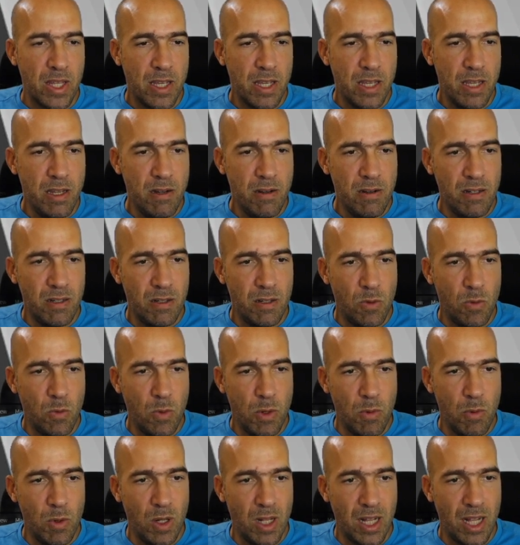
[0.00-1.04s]
Here
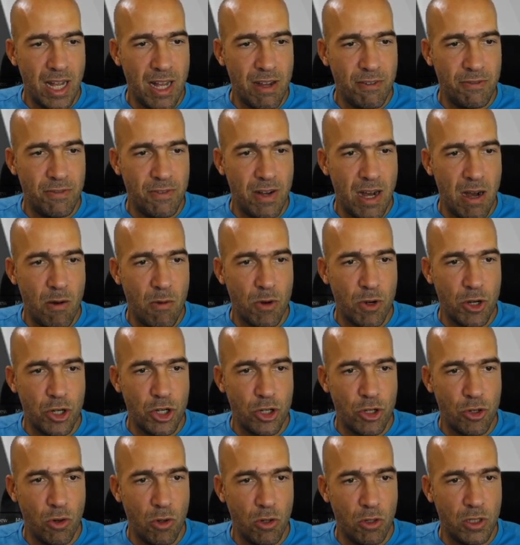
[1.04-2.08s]
we will have our
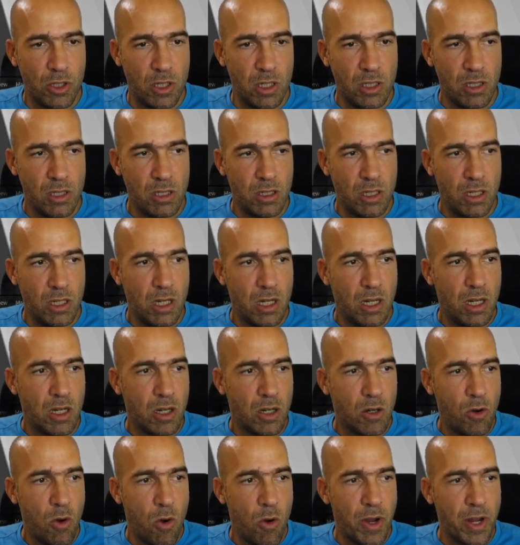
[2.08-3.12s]
shoulder
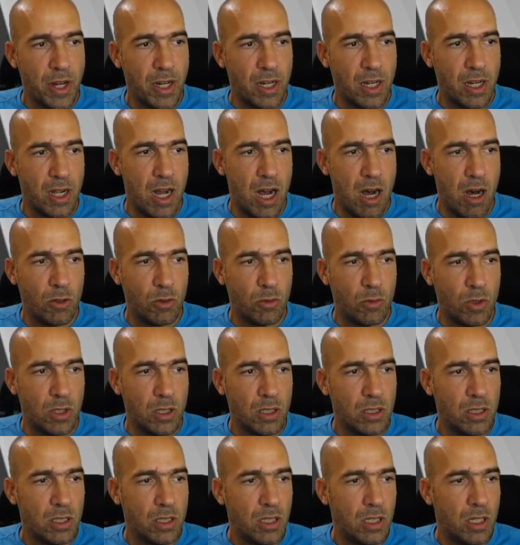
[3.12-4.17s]
going
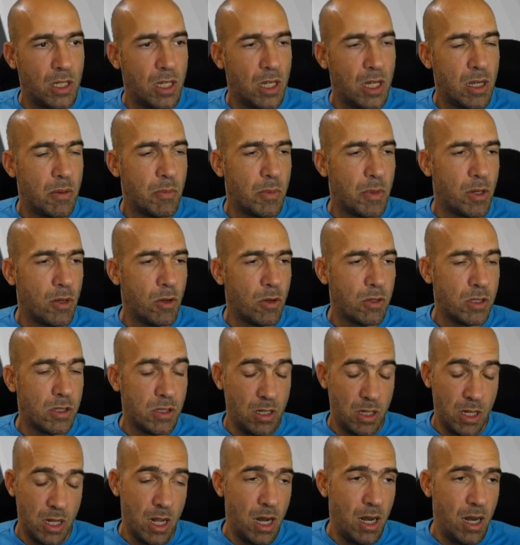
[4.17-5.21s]
outward,
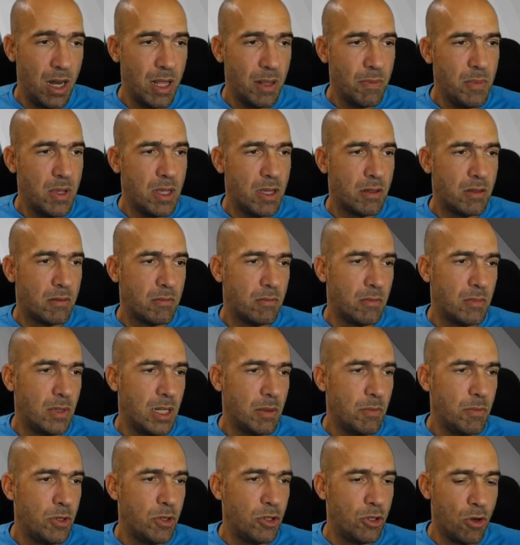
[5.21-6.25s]
because let me
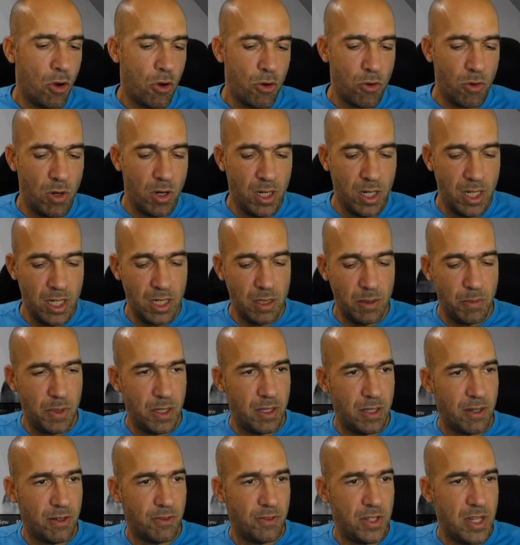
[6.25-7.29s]
show you a little
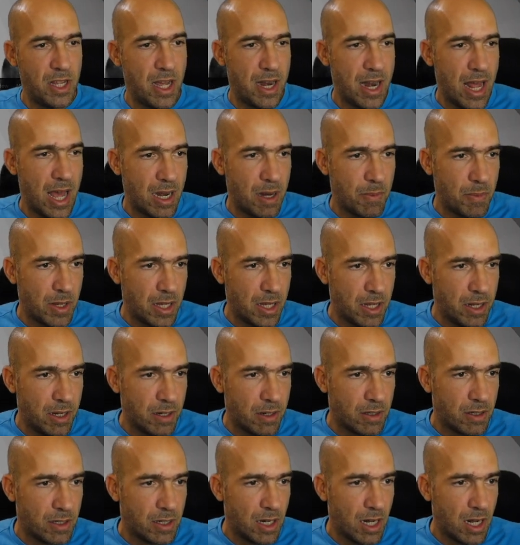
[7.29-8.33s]
bit of the anatomy
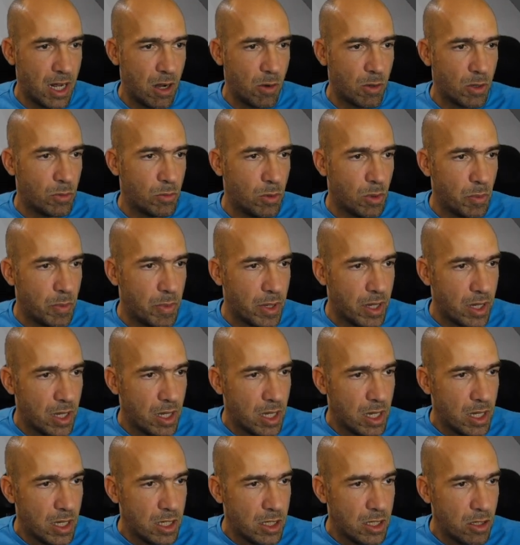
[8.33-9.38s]
here, how it will be.
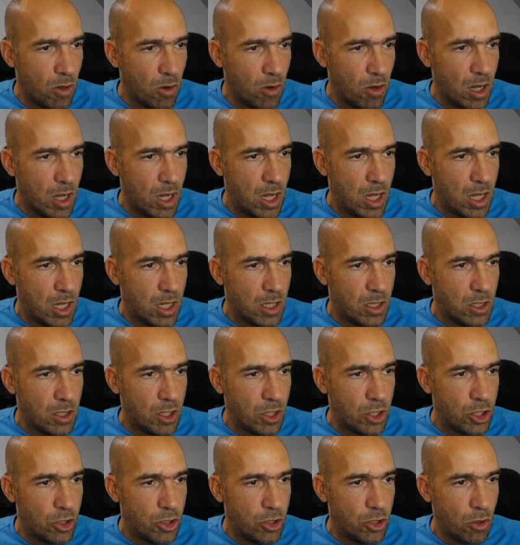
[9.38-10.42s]
So
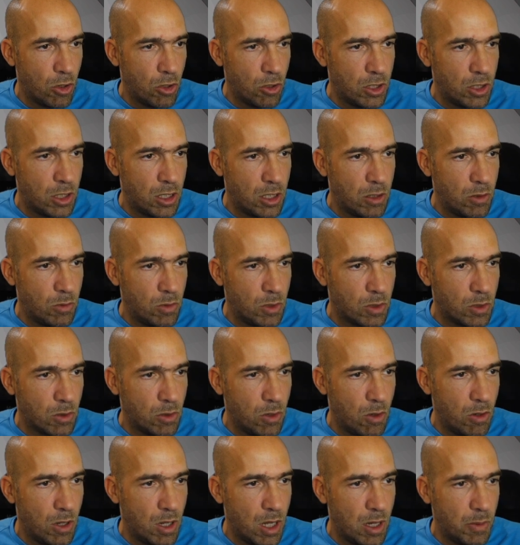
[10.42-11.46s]
the shoulder will
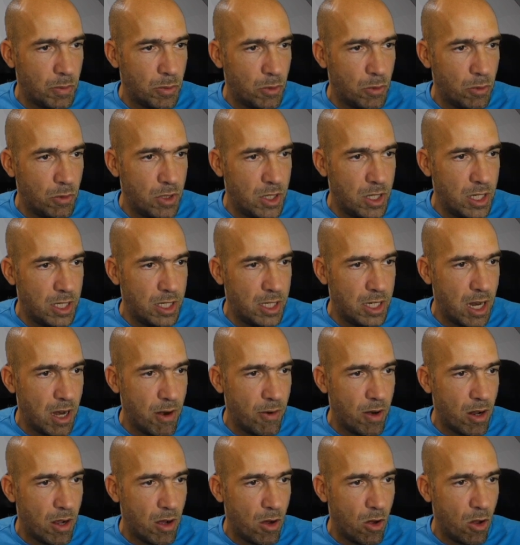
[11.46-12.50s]
go up to this
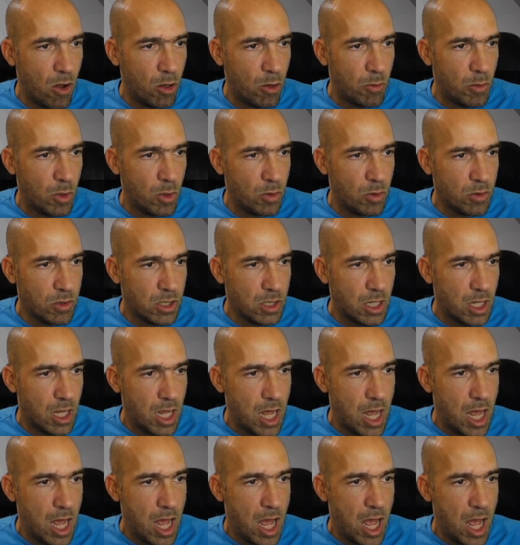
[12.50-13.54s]
area almost,
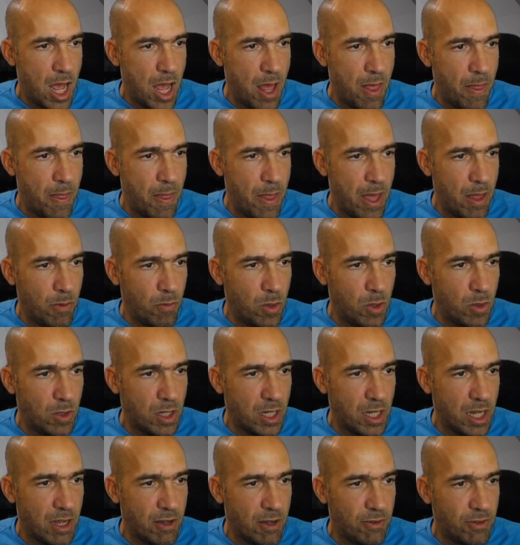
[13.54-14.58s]
and then we
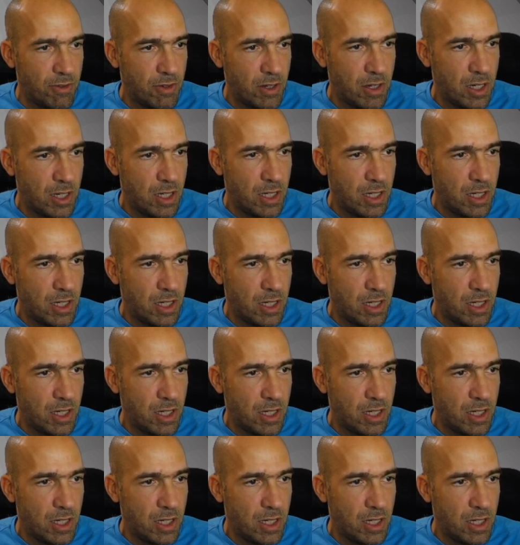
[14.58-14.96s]
will have